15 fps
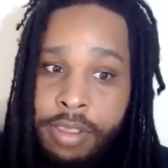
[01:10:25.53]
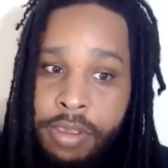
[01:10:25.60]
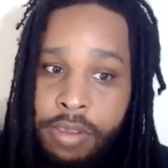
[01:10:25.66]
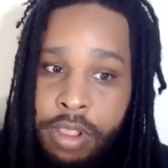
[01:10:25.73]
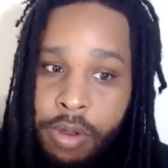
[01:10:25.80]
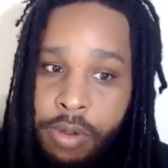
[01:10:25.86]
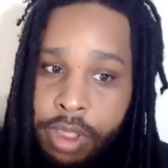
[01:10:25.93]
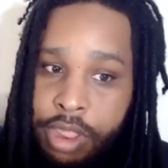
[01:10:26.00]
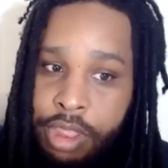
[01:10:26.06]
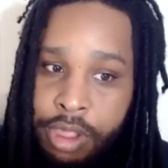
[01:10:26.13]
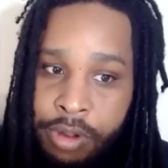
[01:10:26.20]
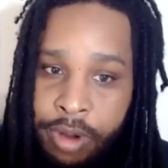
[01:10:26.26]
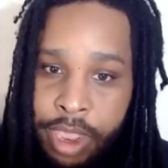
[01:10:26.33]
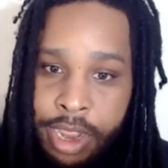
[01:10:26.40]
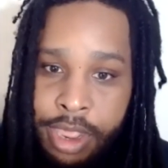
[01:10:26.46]
you know, it's the
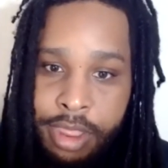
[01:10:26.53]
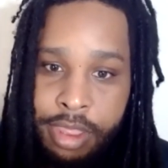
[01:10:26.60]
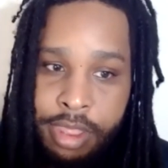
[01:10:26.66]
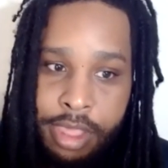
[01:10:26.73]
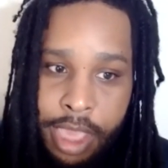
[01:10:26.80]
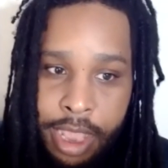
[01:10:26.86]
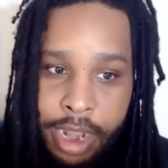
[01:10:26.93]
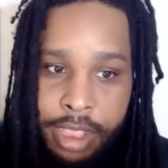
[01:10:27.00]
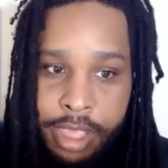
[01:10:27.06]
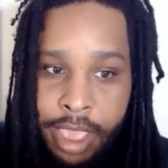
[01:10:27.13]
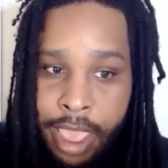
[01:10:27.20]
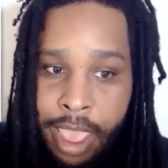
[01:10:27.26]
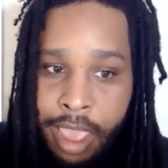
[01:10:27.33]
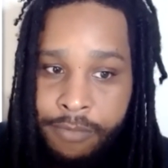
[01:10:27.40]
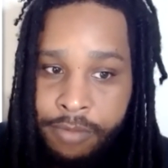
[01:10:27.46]
greatest tenant to
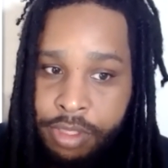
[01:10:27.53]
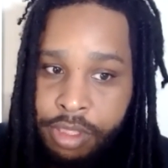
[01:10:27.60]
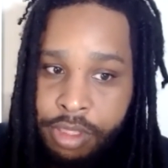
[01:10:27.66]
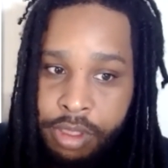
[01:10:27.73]
have, is,